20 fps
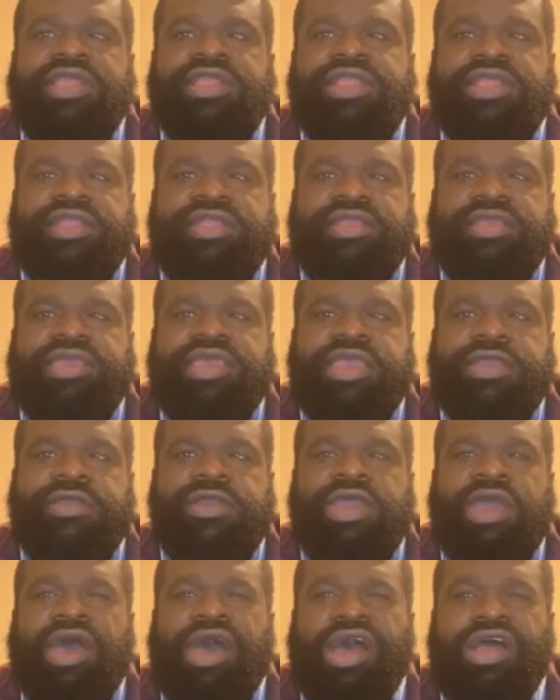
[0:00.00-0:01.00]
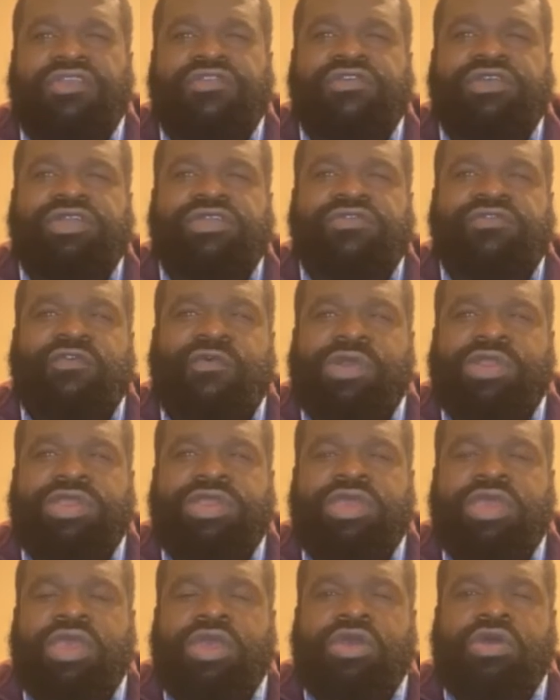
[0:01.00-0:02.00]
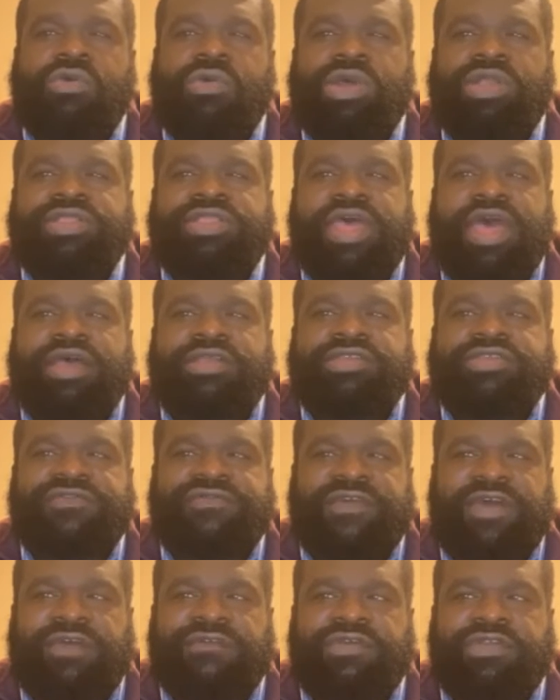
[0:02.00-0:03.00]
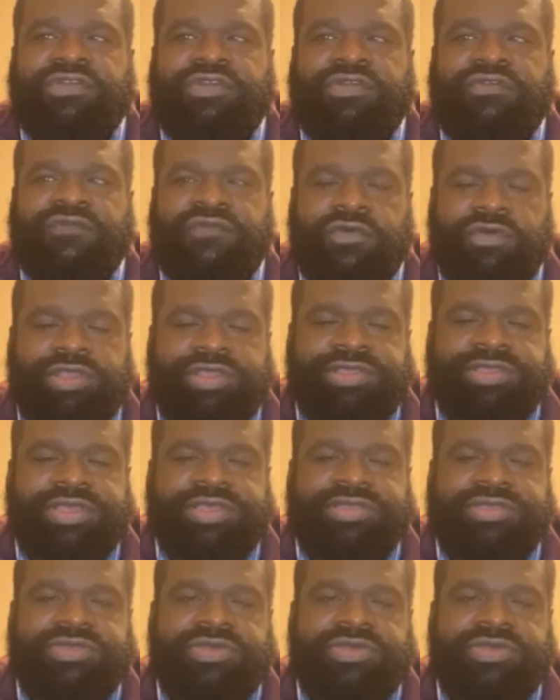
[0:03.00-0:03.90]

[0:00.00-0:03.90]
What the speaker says: that carry 121,546